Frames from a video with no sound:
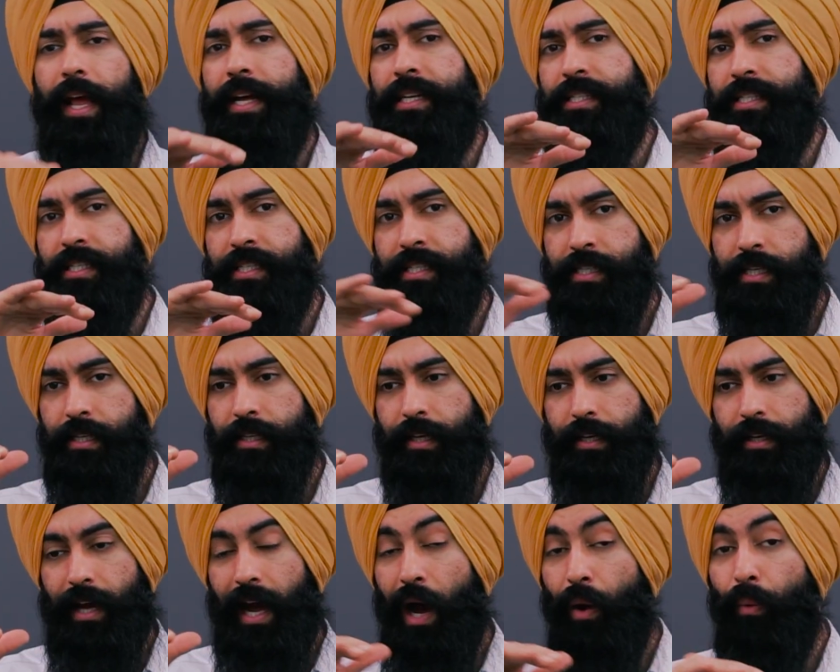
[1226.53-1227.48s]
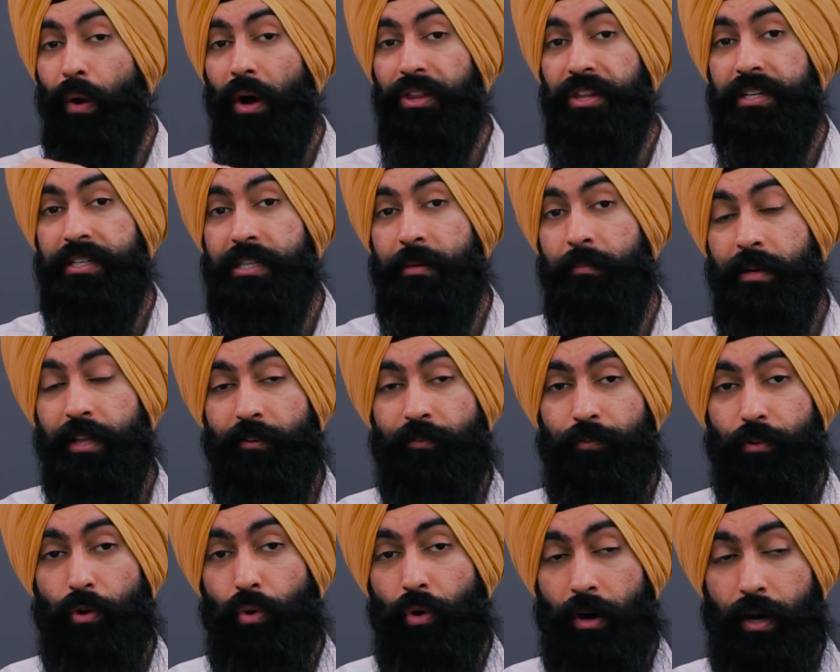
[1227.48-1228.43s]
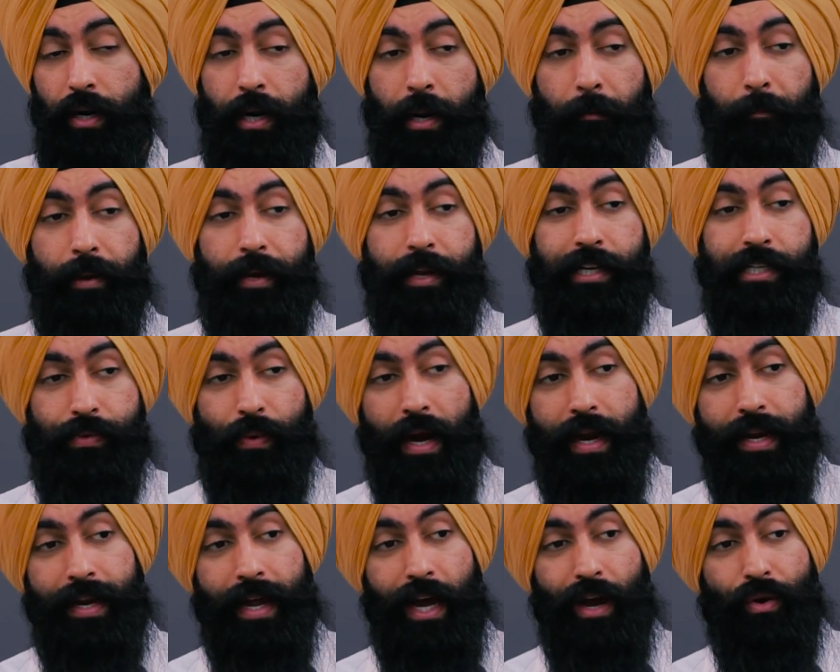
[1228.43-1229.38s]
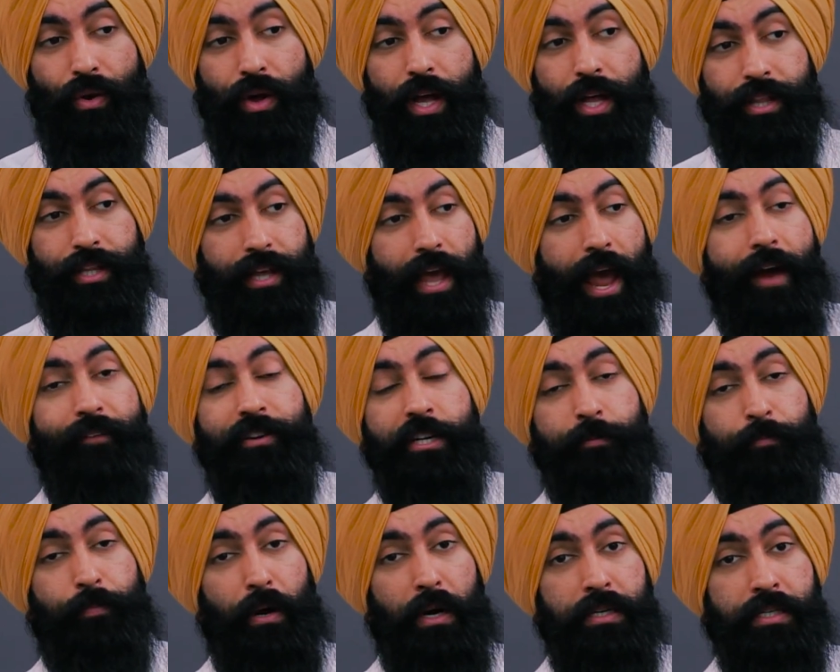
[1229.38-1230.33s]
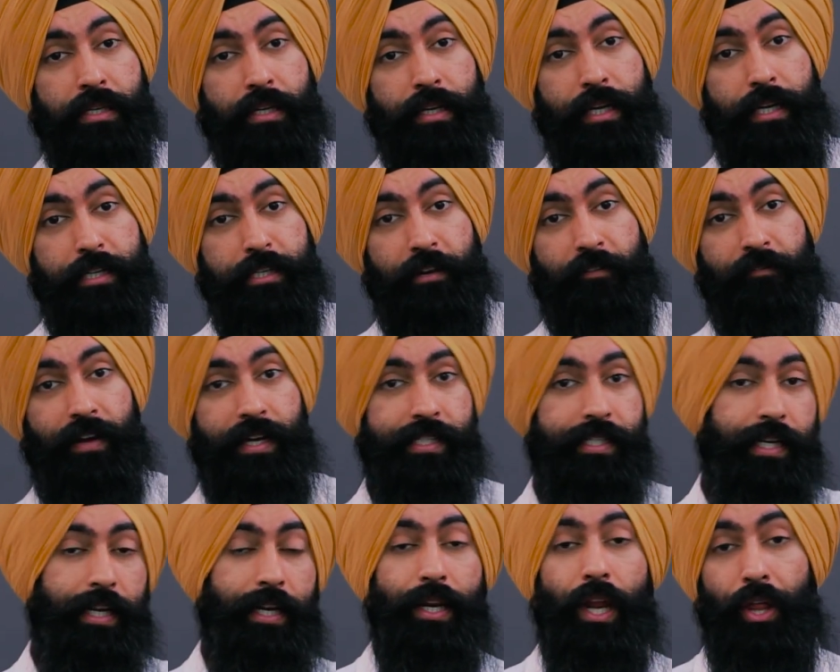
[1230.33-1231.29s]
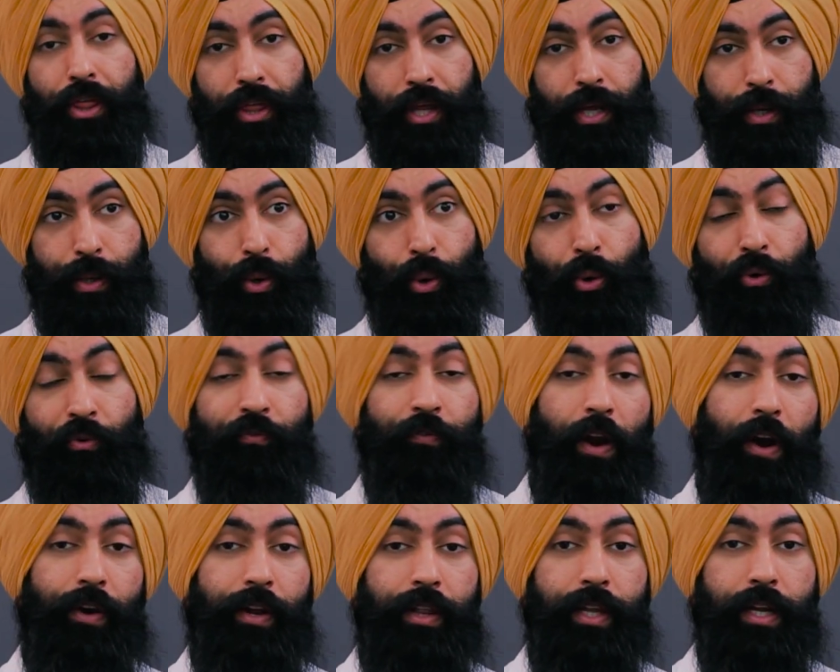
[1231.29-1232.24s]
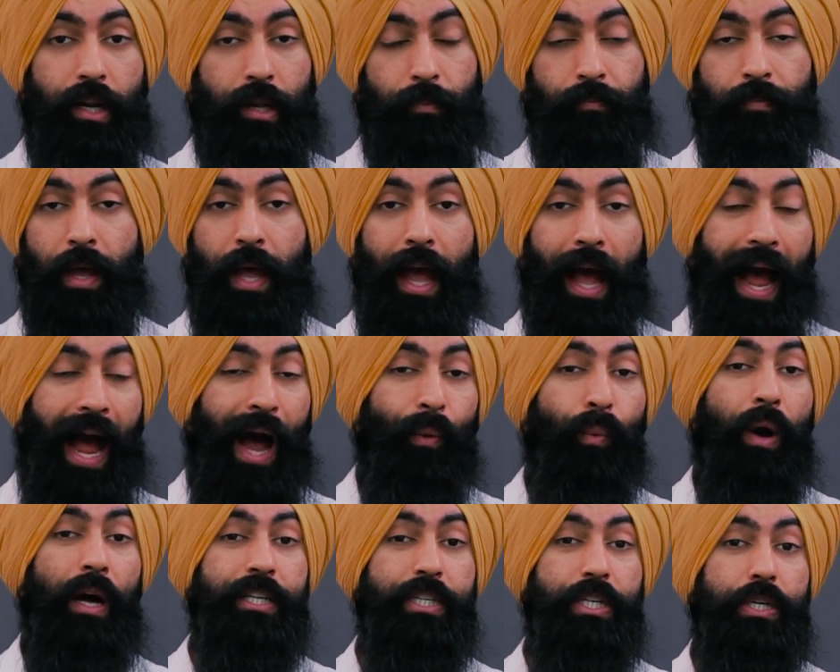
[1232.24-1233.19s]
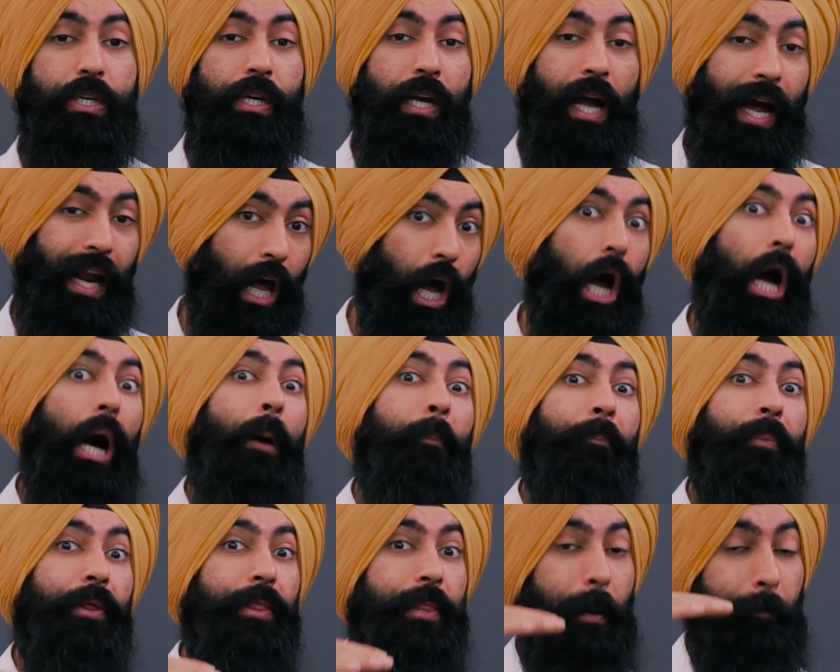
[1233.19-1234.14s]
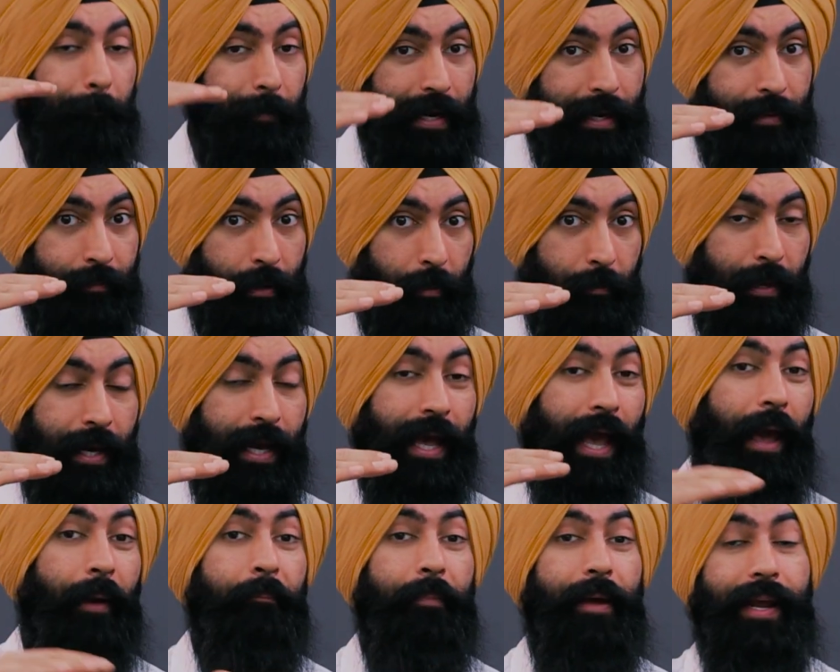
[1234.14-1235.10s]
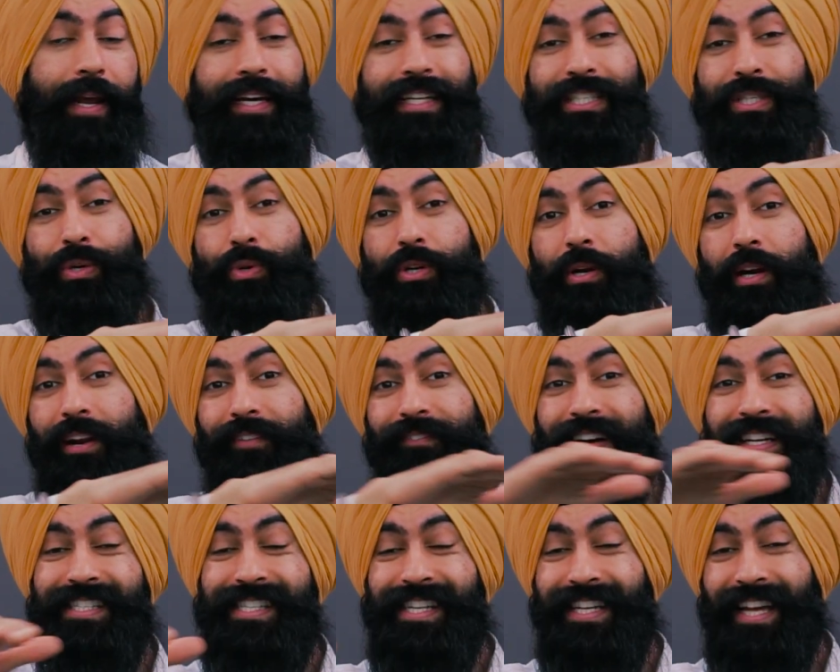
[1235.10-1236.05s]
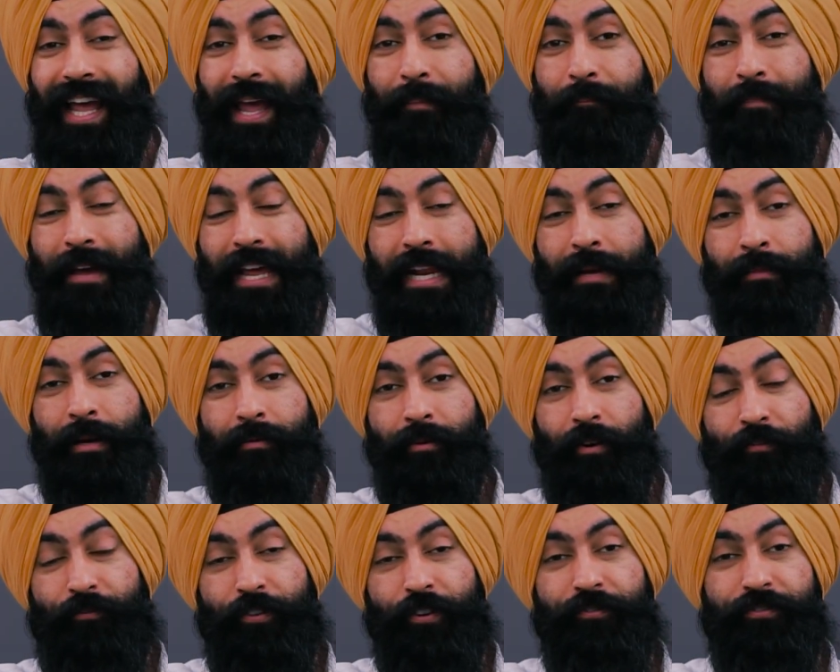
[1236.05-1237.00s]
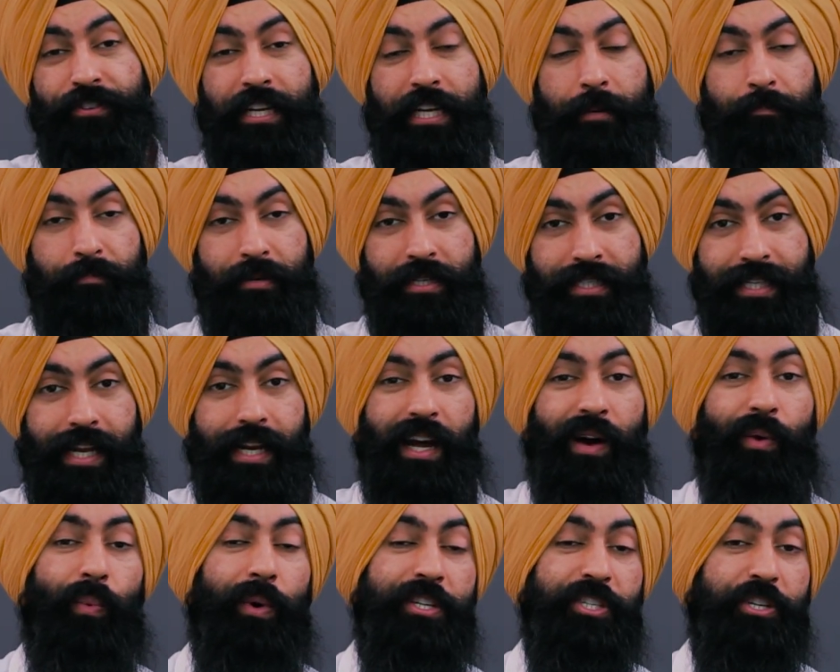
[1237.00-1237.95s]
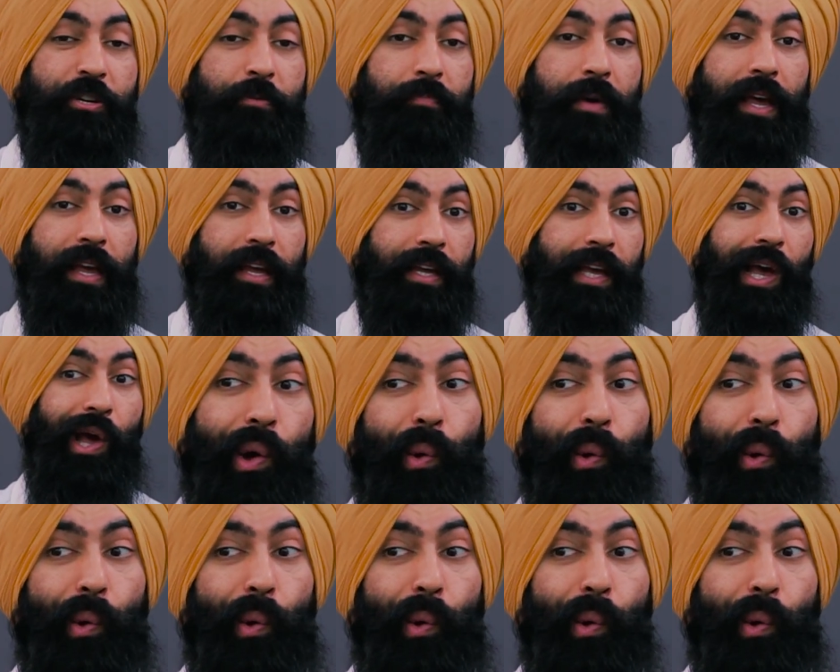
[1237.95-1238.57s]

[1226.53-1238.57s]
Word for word: as the ceiling. I want this to be the floor because right now the average person is investing nothing or very little. I want you to kind of up the minimum and make it so you're investing a minimum of 15% of what you make